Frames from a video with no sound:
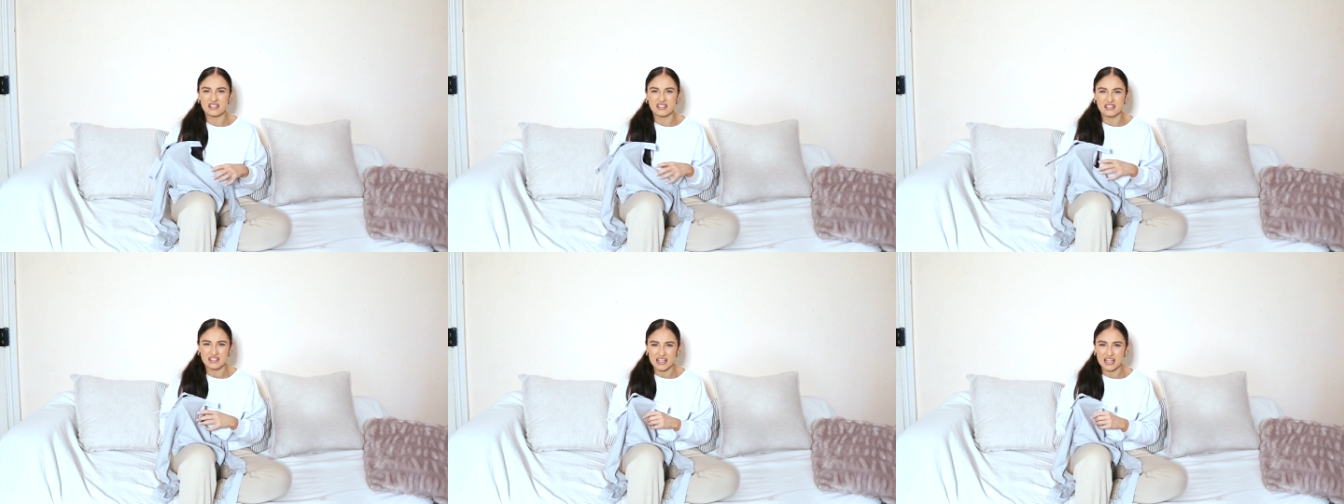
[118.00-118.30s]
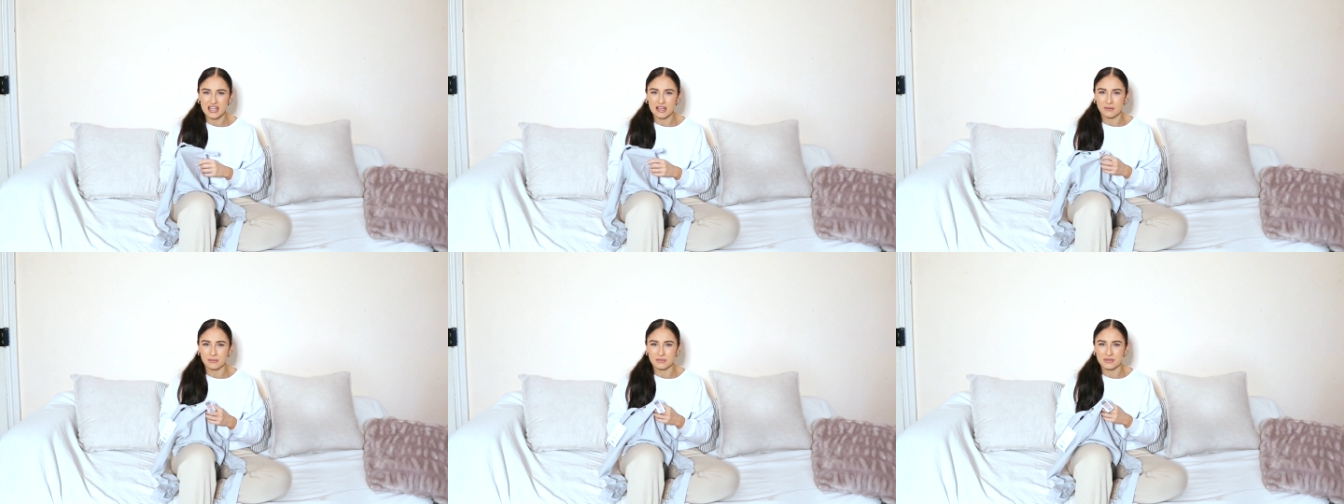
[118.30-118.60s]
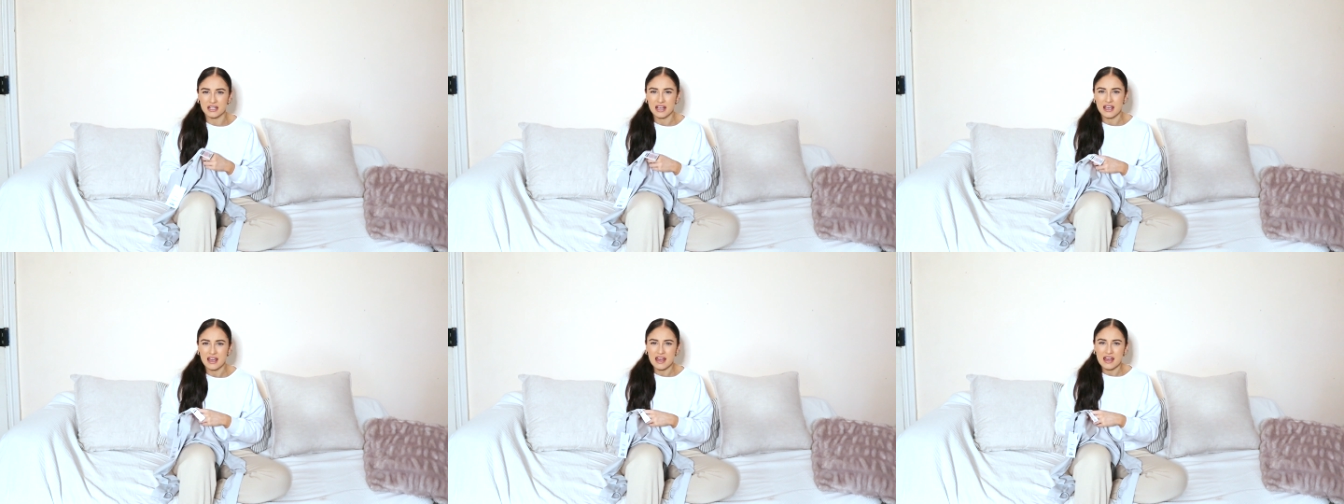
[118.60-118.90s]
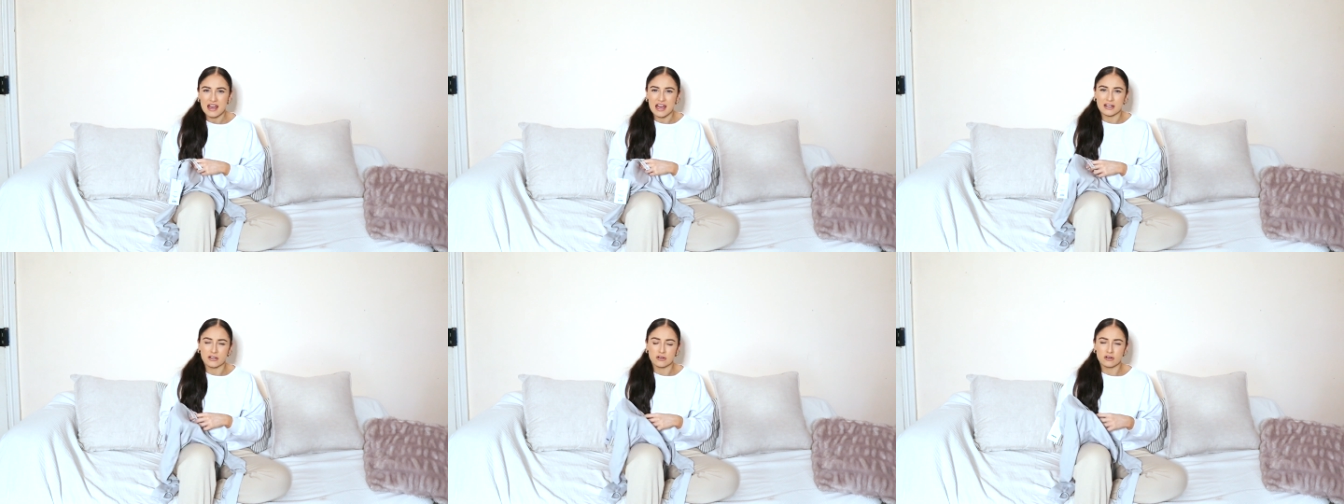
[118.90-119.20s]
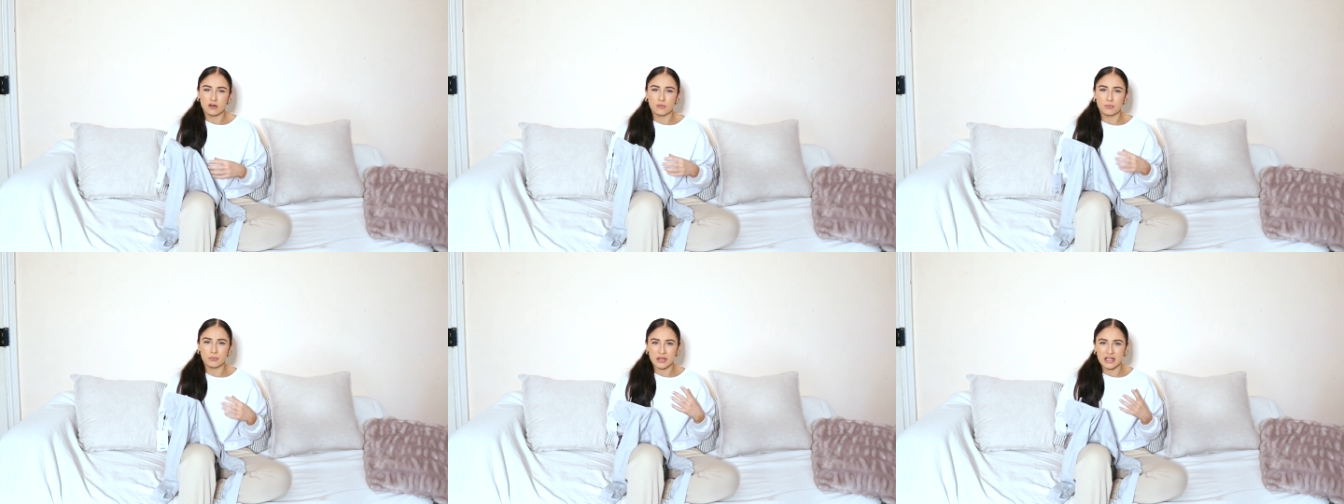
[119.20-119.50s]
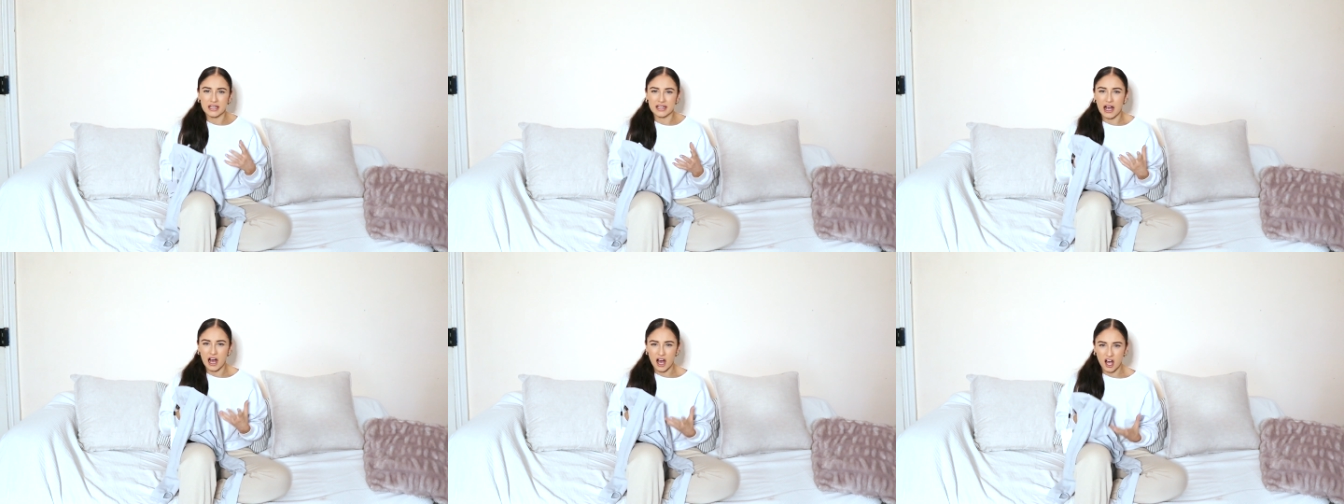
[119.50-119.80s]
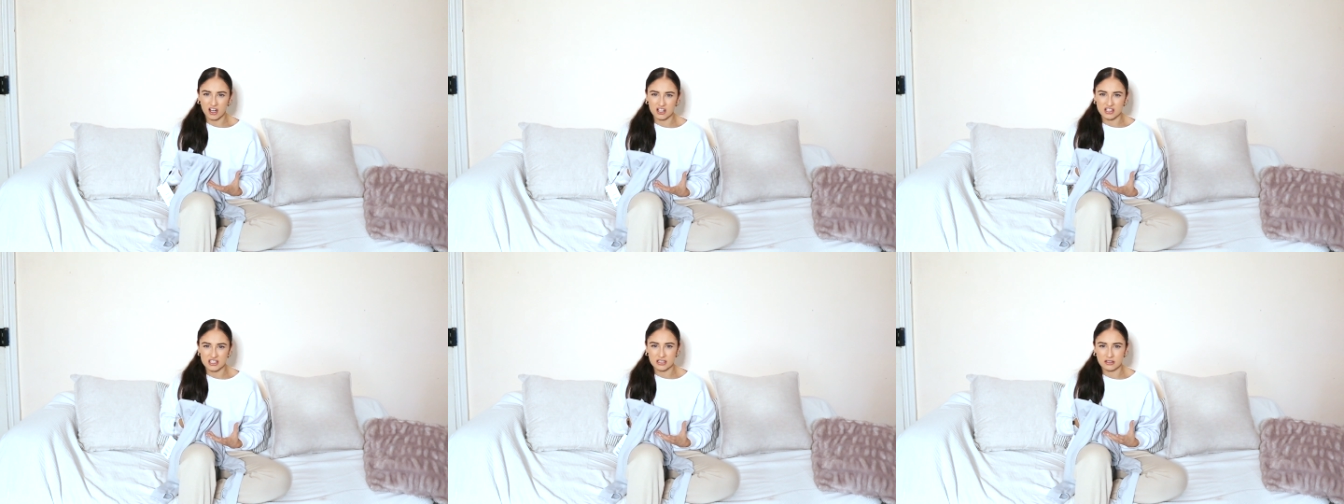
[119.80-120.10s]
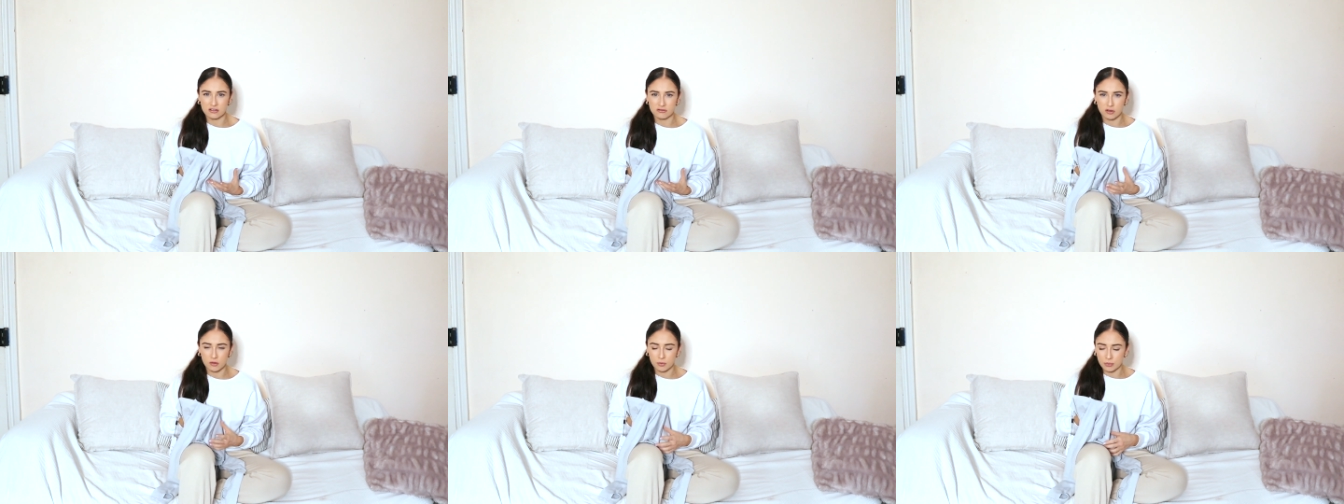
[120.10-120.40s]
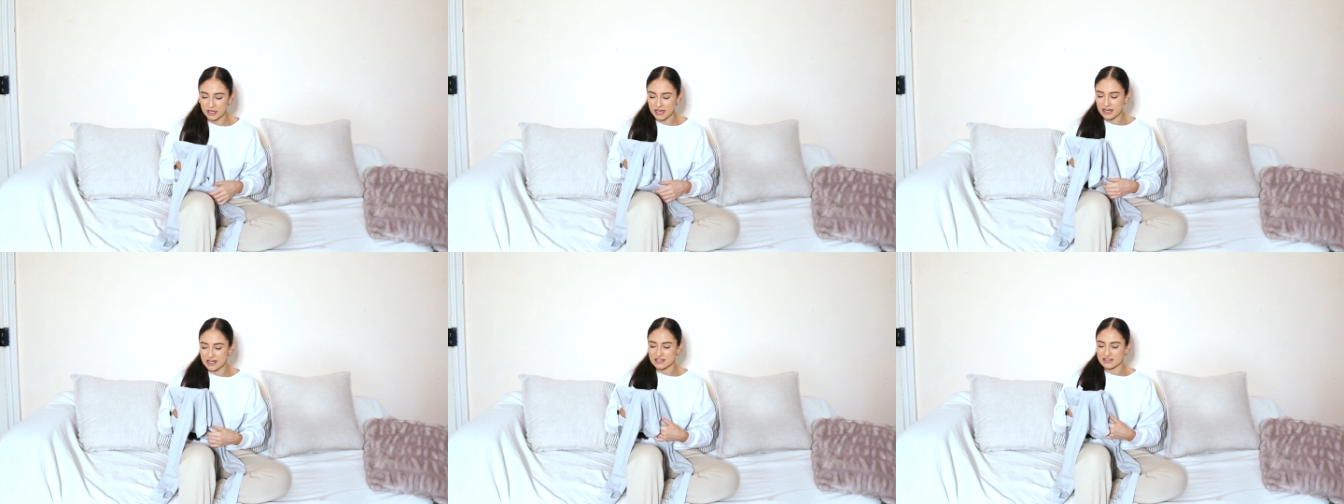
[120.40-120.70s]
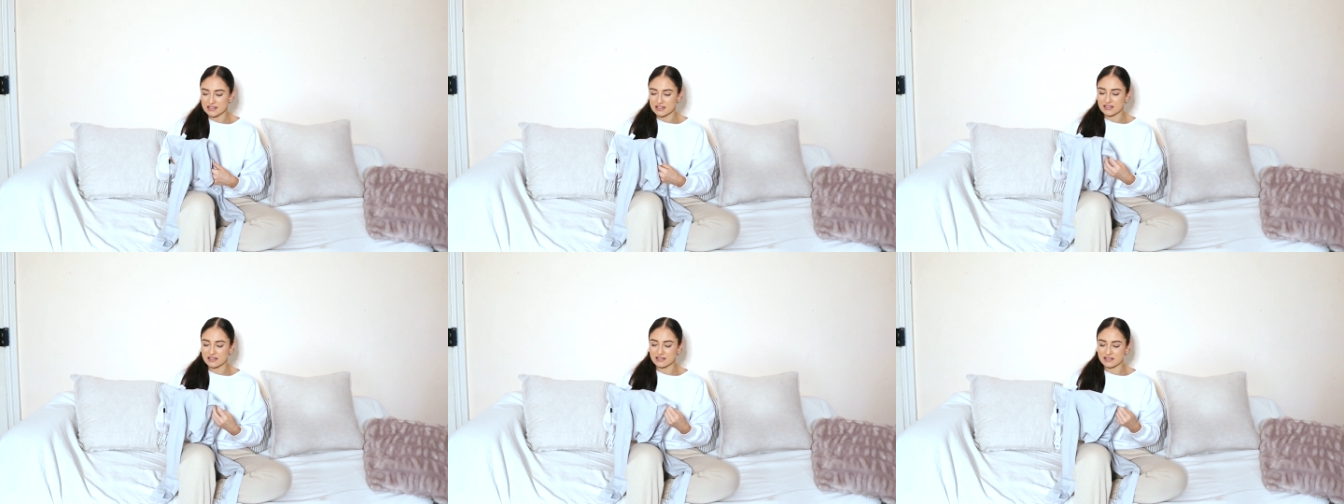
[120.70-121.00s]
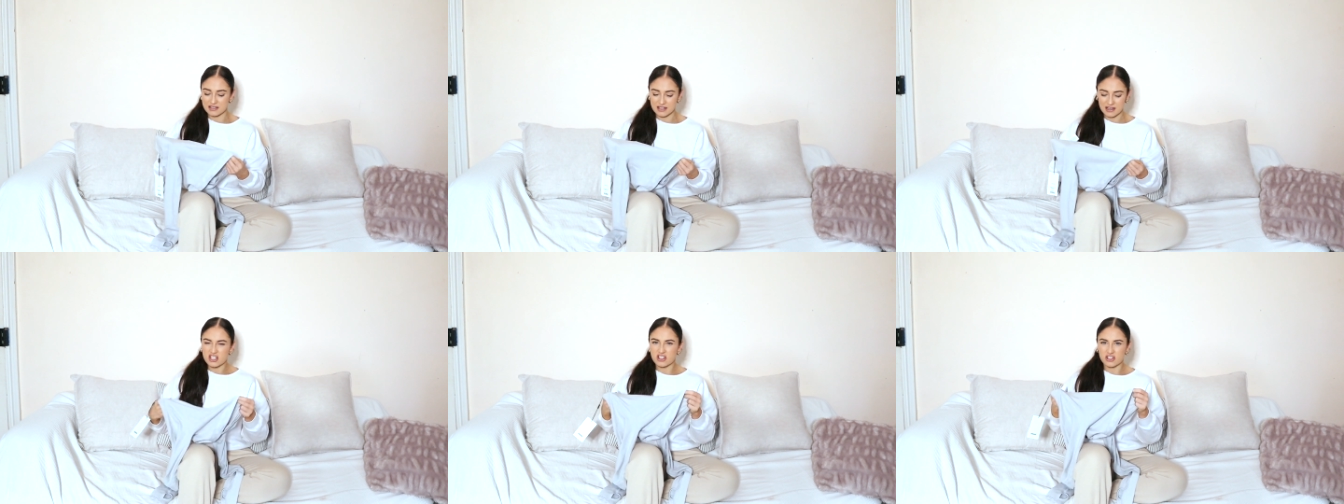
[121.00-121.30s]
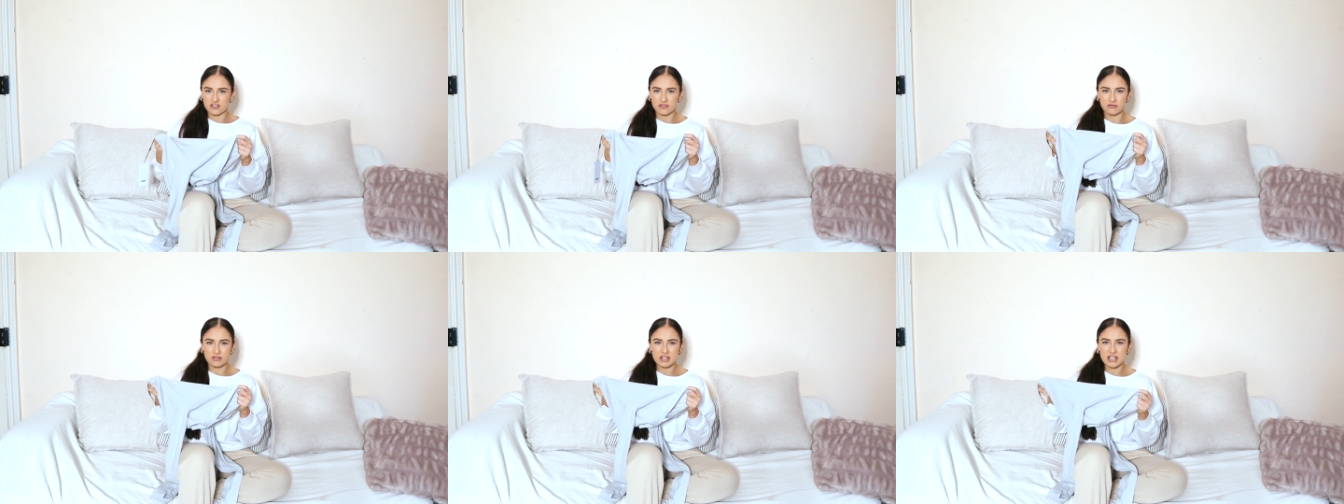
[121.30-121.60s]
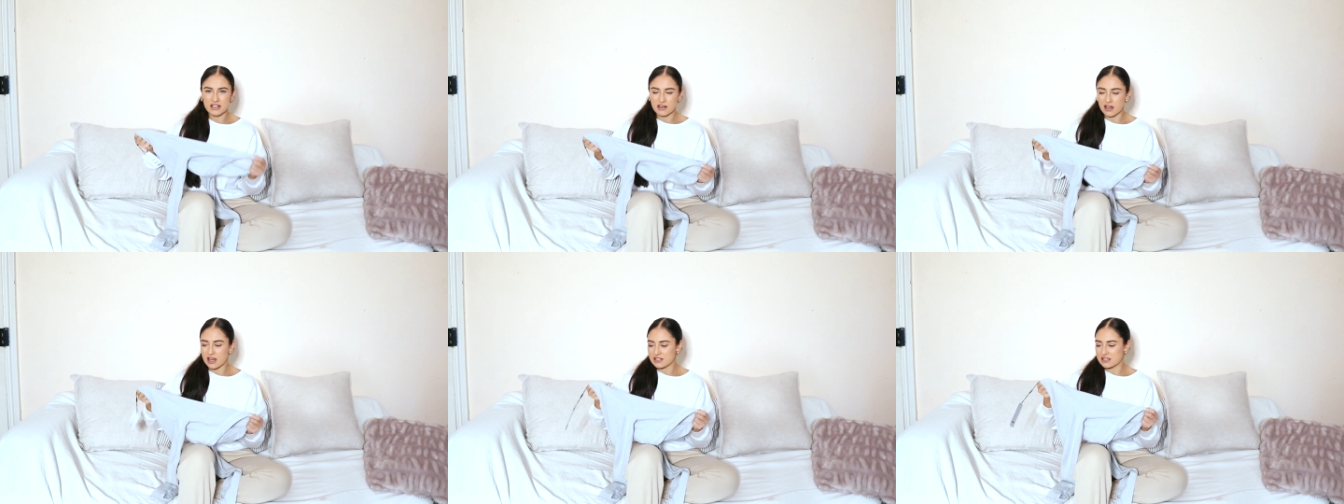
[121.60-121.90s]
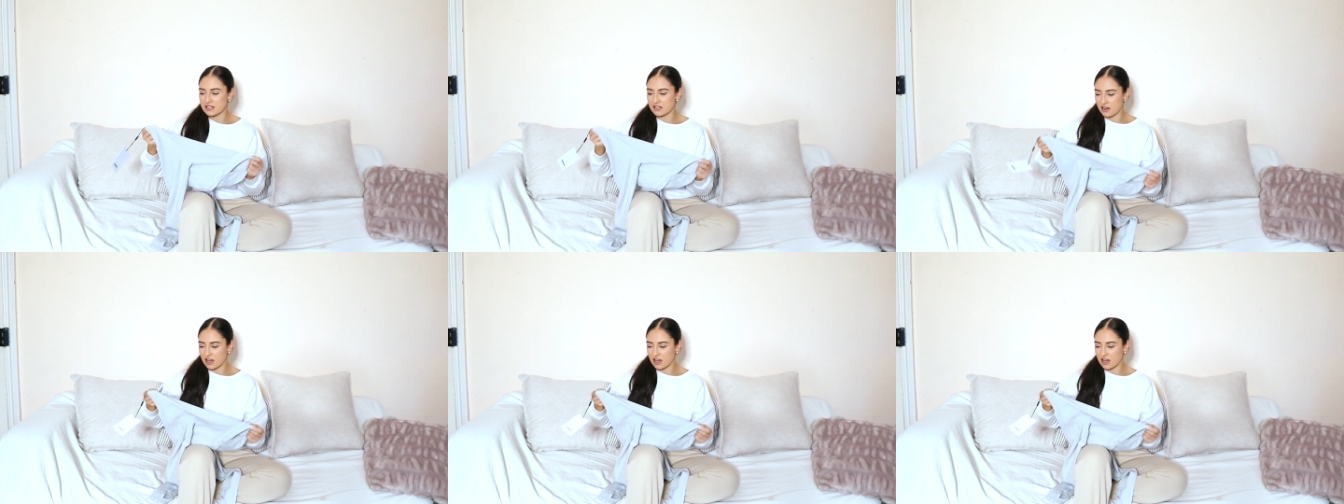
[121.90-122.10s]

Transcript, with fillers: seams and you're not being hugged in the wrong places it's just really nice and